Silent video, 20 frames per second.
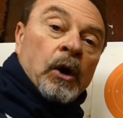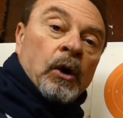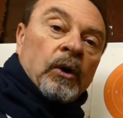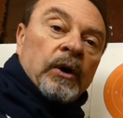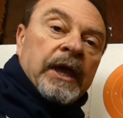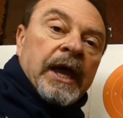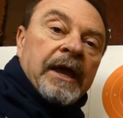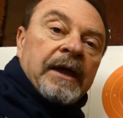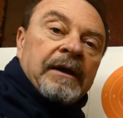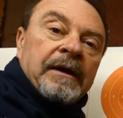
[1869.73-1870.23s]

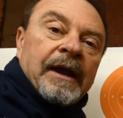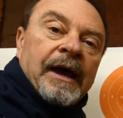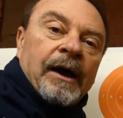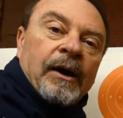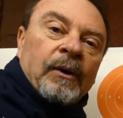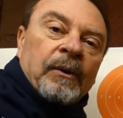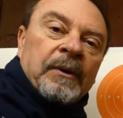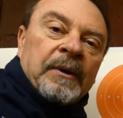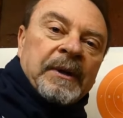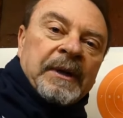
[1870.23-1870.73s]
Okay,
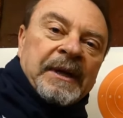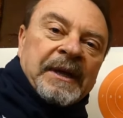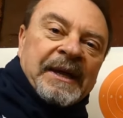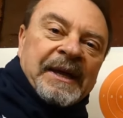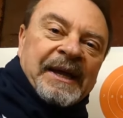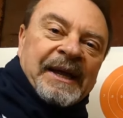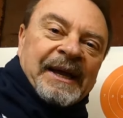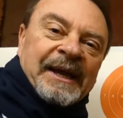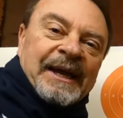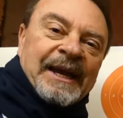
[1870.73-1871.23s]
now
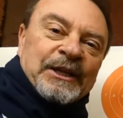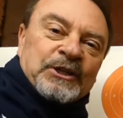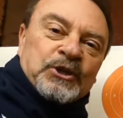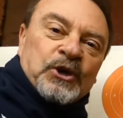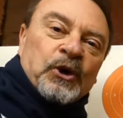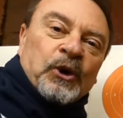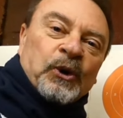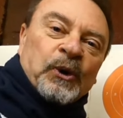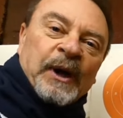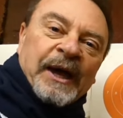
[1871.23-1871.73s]
let's
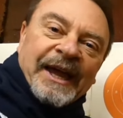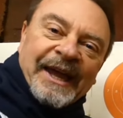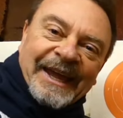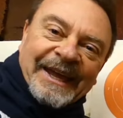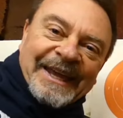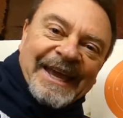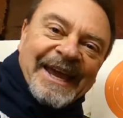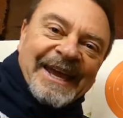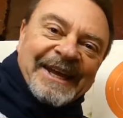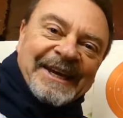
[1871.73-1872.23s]
go
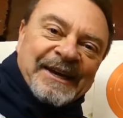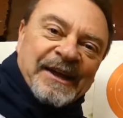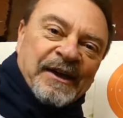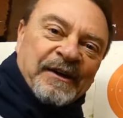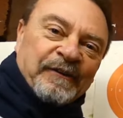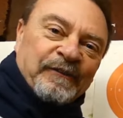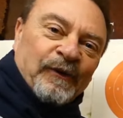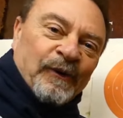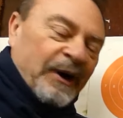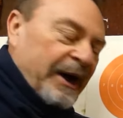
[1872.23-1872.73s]
again
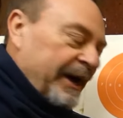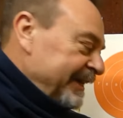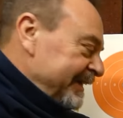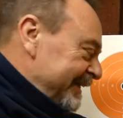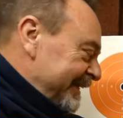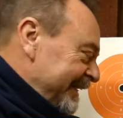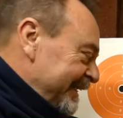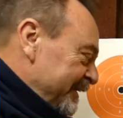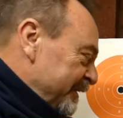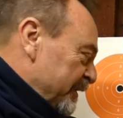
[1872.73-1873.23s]

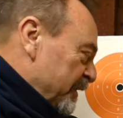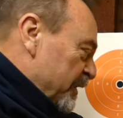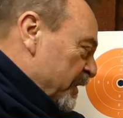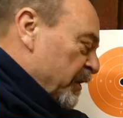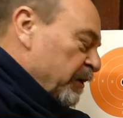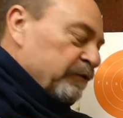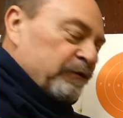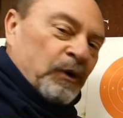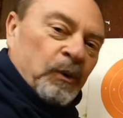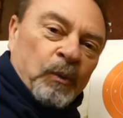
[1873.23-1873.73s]
hunting
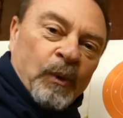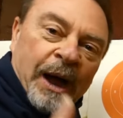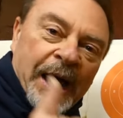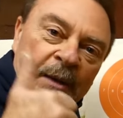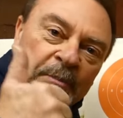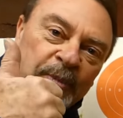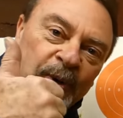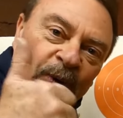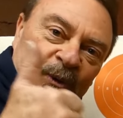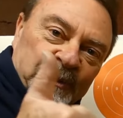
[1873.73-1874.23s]
for
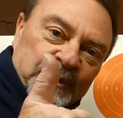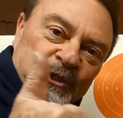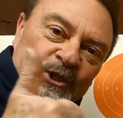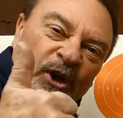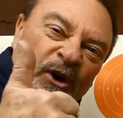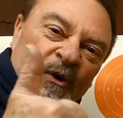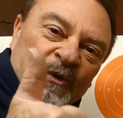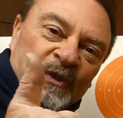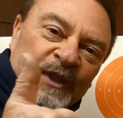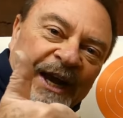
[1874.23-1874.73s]
white balls
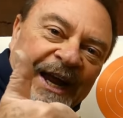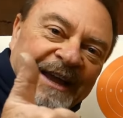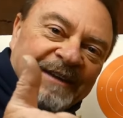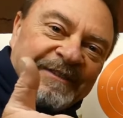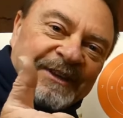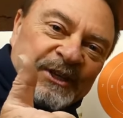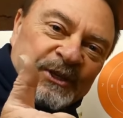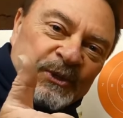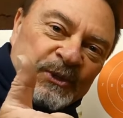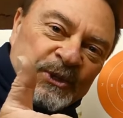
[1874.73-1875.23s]
on
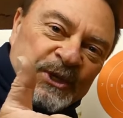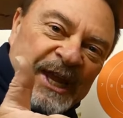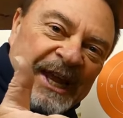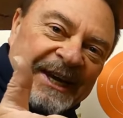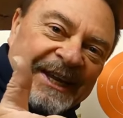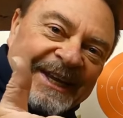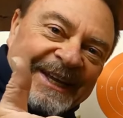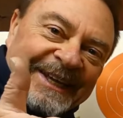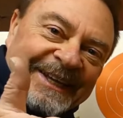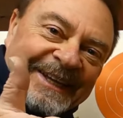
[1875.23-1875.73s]
driving
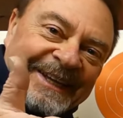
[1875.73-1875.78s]
Tuscany.